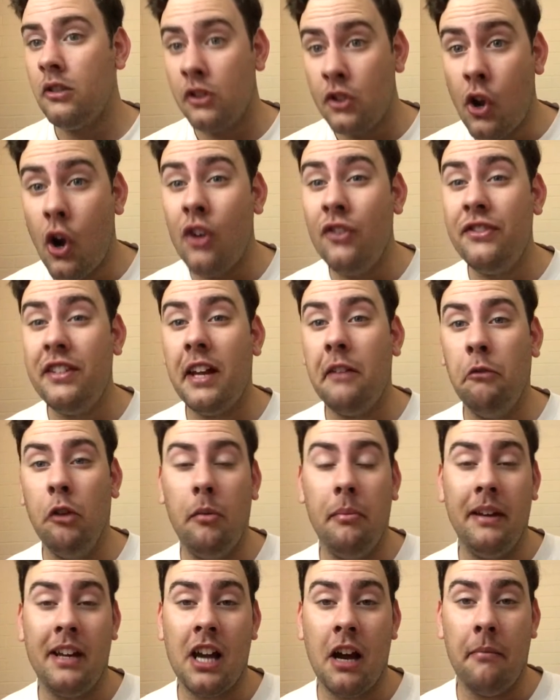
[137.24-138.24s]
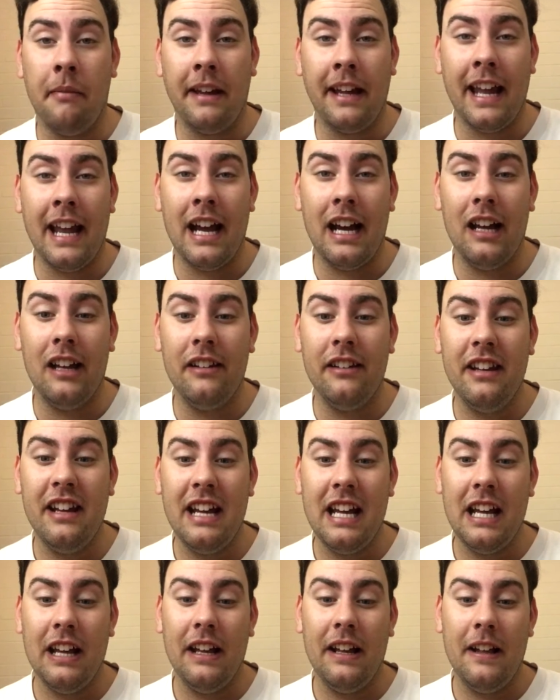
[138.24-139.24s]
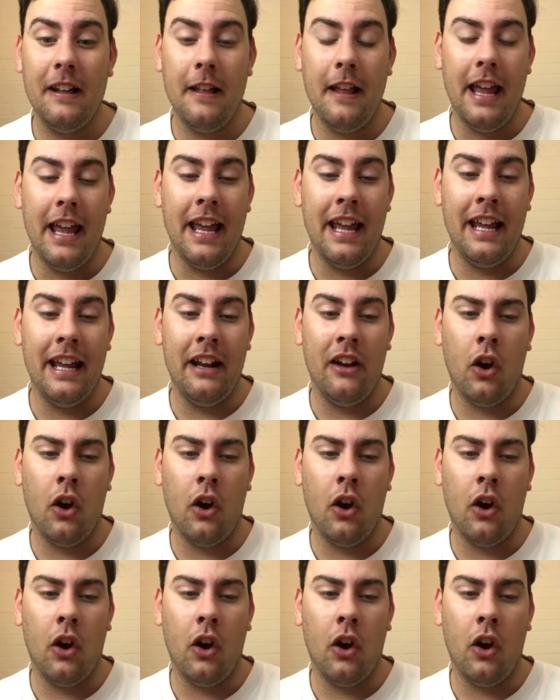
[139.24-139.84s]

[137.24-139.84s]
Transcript: Content will be coming out, and